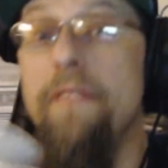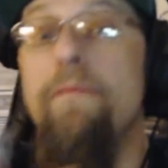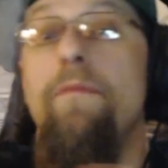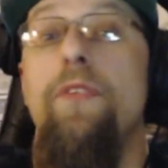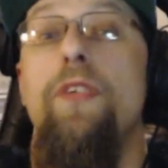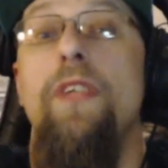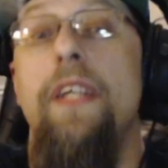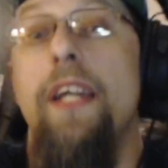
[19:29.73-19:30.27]

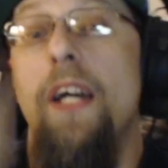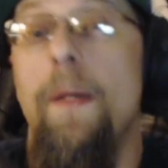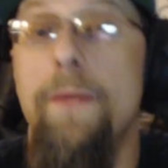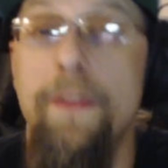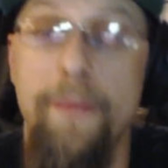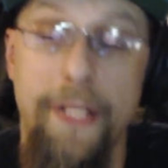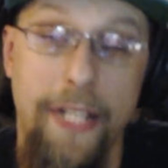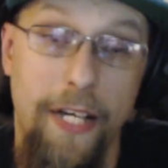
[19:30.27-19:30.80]
dude, it
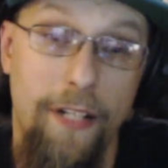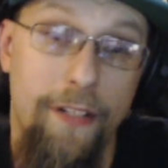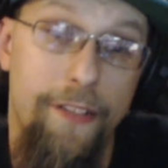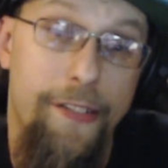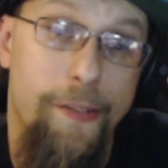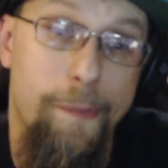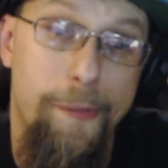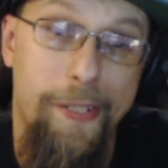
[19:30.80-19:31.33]
helps me out a
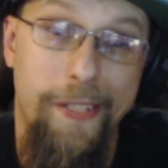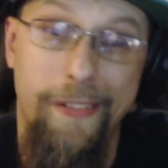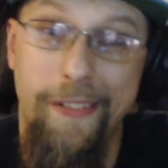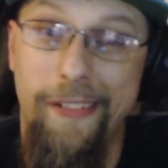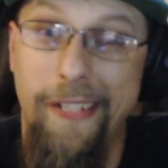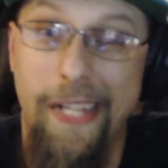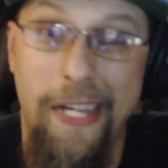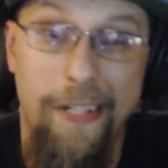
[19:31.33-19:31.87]
little bit.
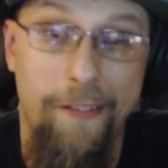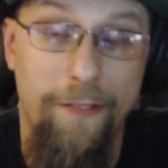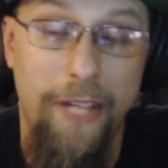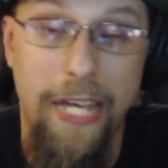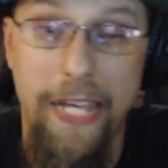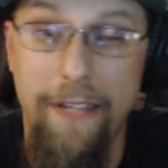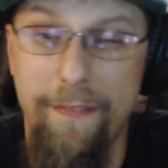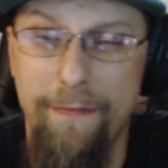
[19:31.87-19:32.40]
You know, I,
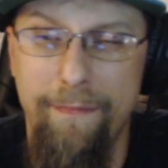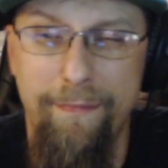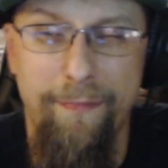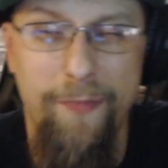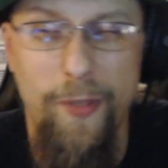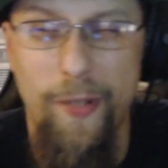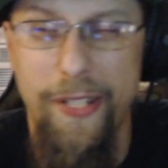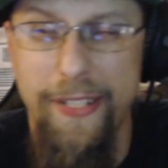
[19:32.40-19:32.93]
I, have
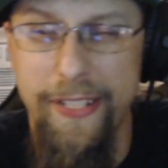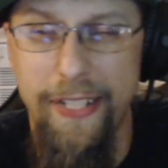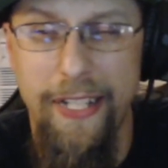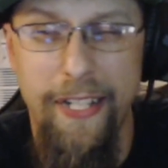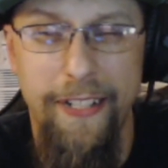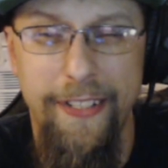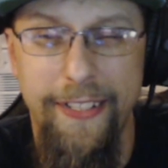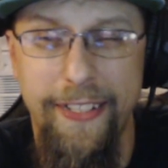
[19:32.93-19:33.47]
no idea
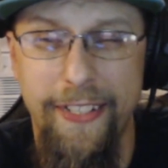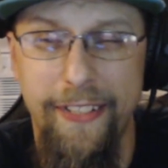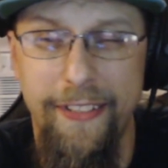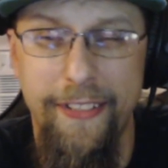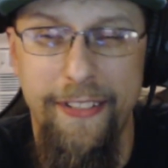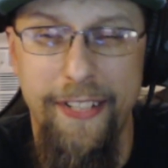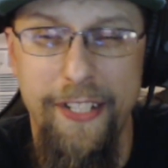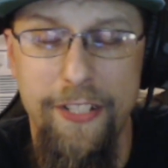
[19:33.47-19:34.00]
how the
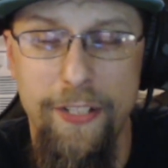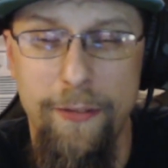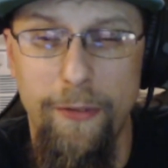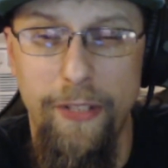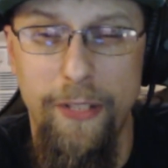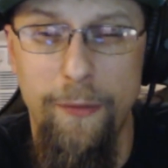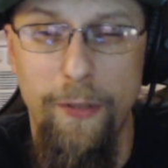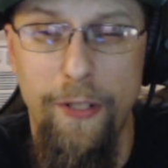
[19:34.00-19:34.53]
calculation
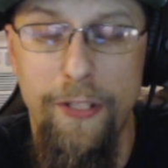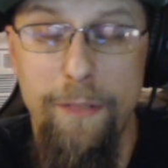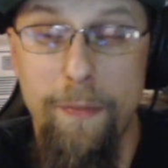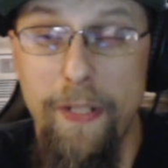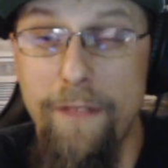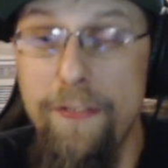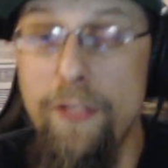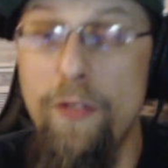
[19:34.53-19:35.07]
really works,
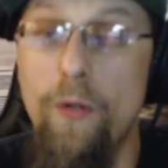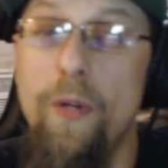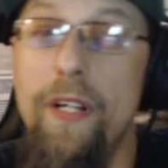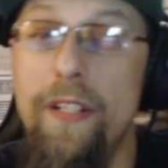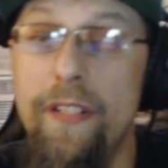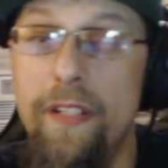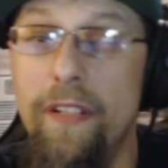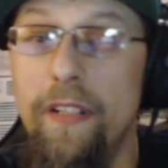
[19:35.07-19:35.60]
but if you go
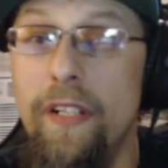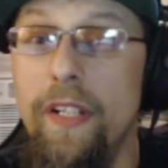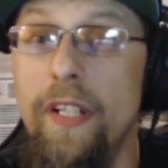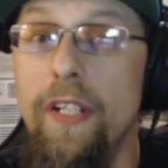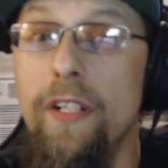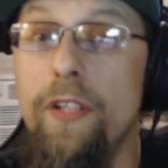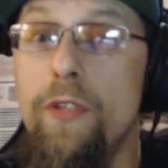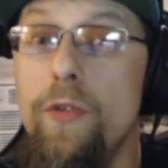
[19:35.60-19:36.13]
on to
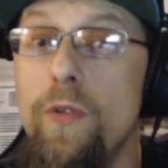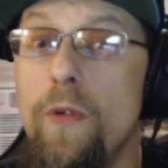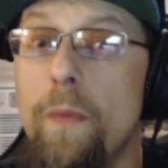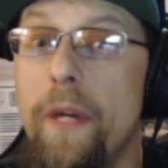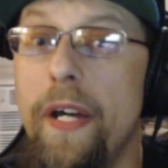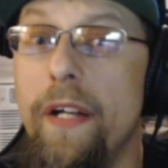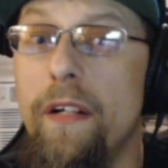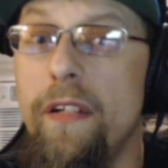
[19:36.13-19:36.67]
Cudo
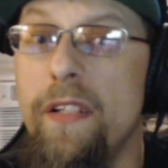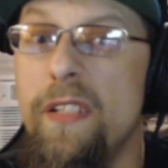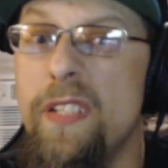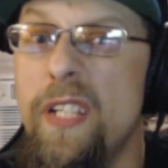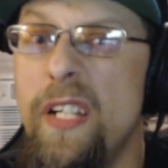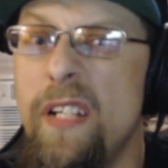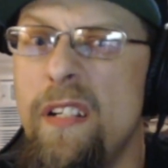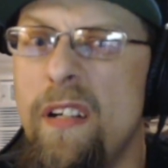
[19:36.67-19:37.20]
Miner and you
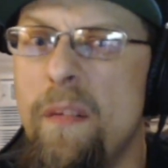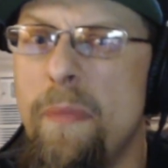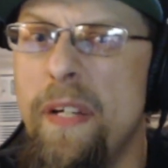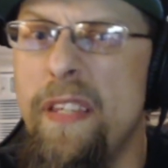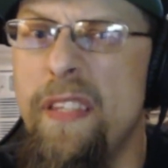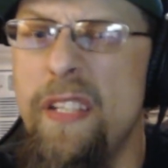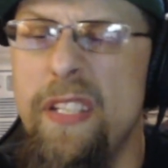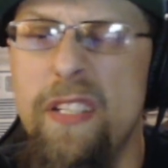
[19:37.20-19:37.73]
sign up,
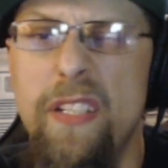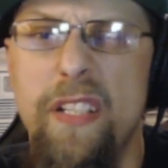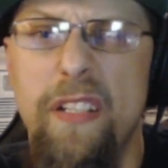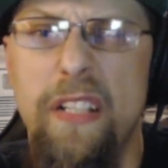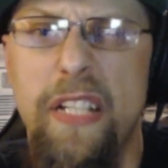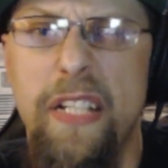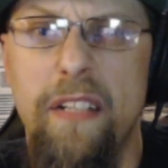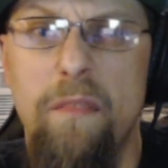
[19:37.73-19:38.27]
I think you
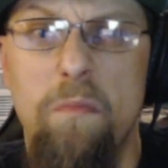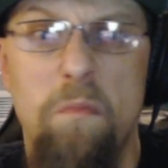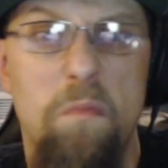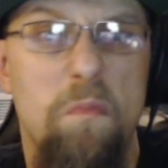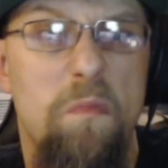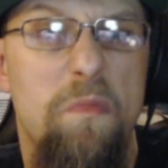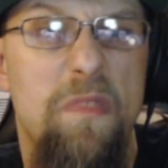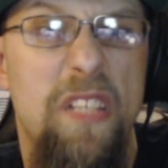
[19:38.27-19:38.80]
get like
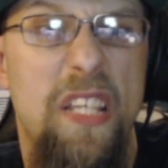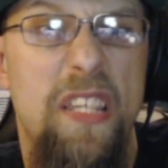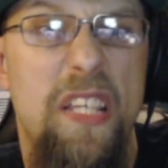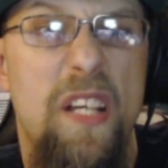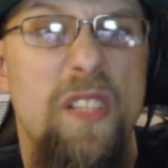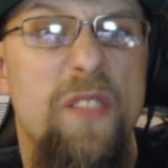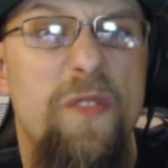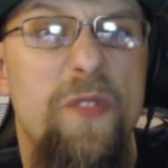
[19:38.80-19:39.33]

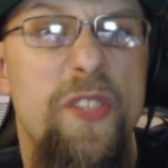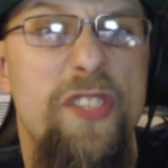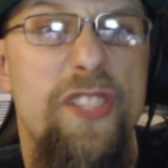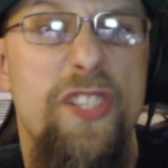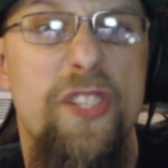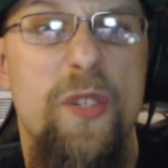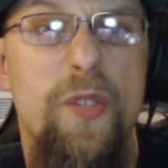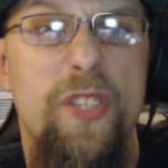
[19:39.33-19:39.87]
10,000 free
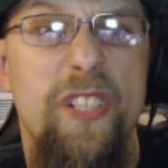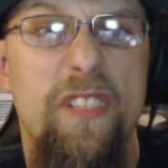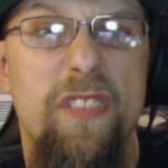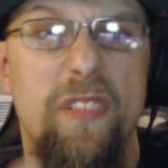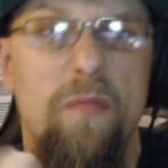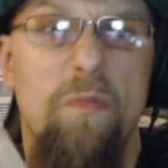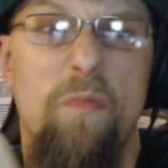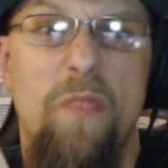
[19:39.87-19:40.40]

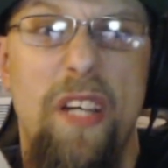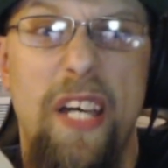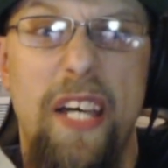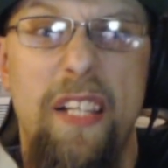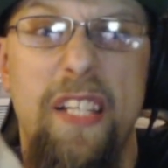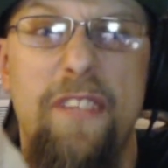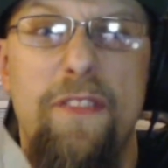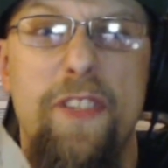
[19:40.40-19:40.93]
Satoshis.
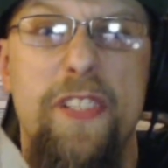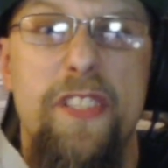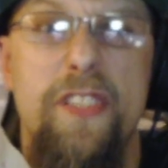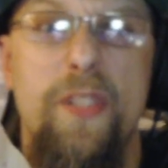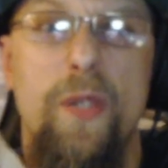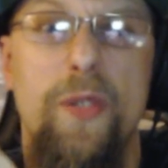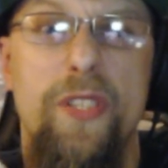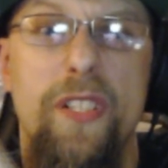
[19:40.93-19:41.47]
I like free
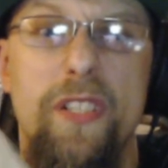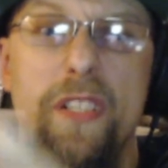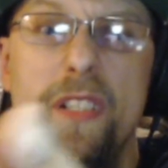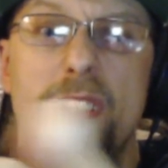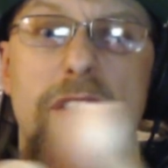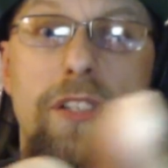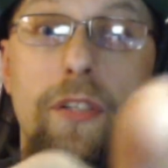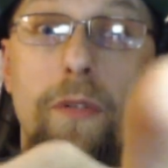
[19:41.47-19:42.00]
Satoshis.
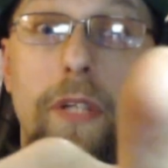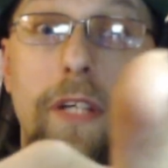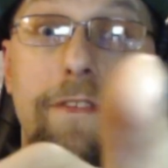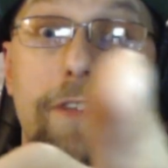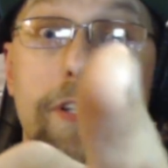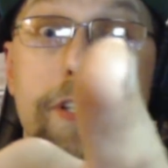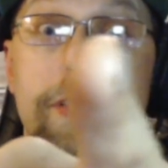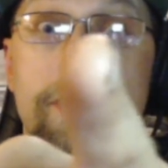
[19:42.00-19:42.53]
Do you like
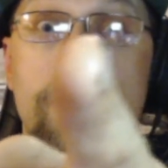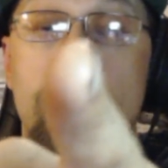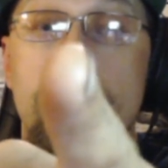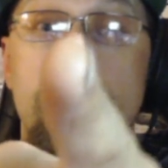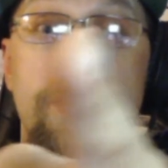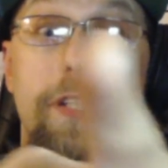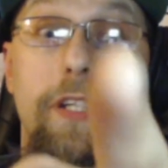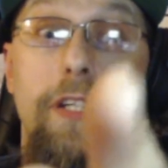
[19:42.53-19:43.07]
free
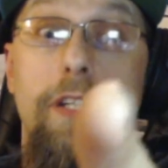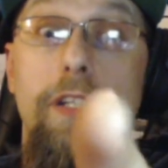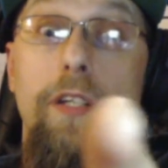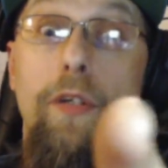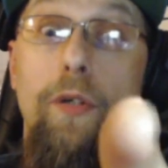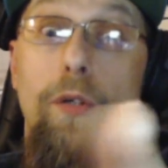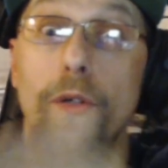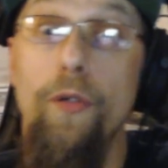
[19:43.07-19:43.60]
Satoshis?
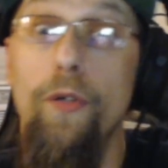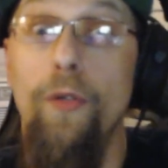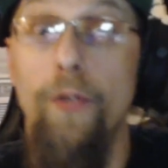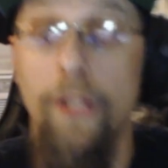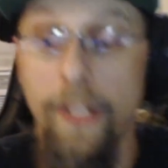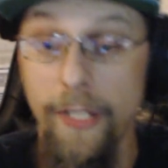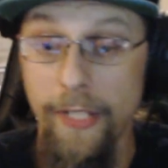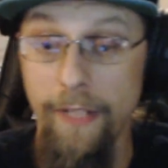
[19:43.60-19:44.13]
Yo,
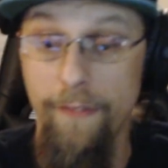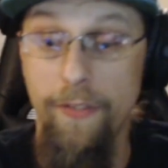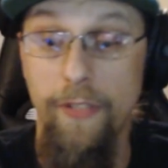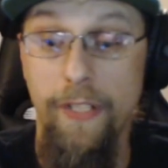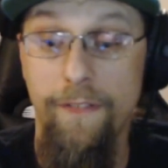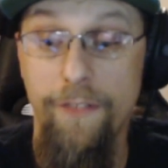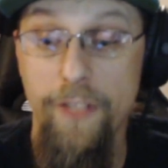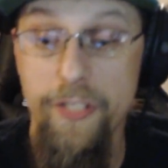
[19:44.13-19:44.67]
if you
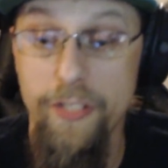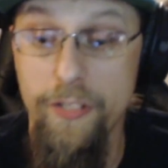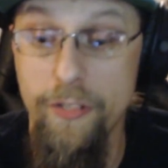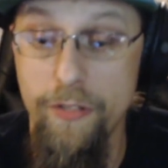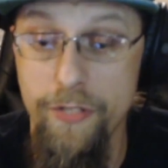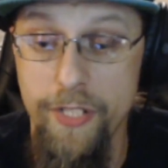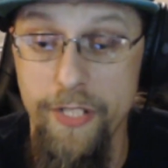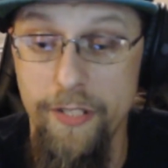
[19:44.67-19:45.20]
like free
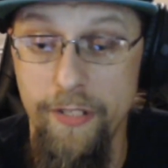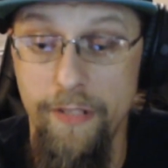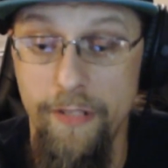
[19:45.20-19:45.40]
Satoshis,